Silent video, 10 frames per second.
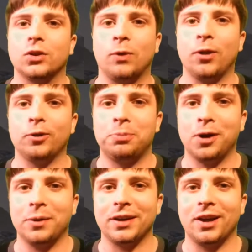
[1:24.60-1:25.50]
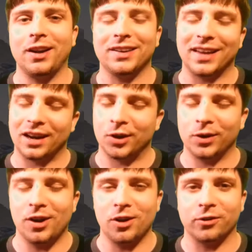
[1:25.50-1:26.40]
So all those Pokemon you caught, you gotta do
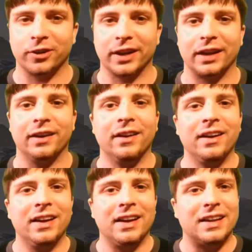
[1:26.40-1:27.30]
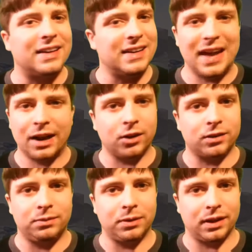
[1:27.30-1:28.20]
it all over again. Not a
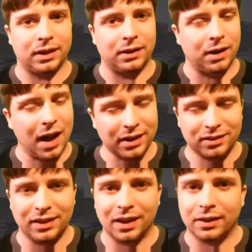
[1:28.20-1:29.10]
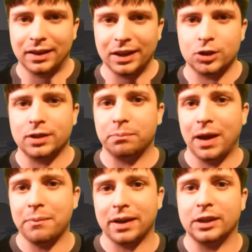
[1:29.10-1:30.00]
good thing, and honestly, a glitch in
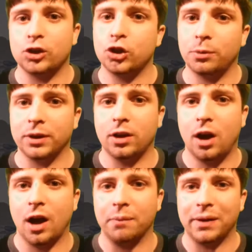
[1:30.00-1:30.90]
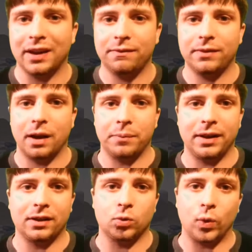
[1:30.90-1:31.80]
my mind that should have been caught by a
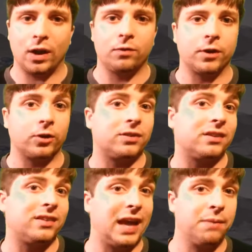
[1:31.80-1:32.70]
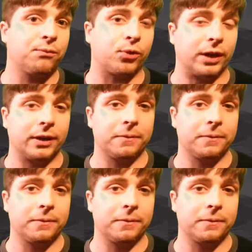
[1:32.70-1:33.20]
company as well-versed as Game Freak.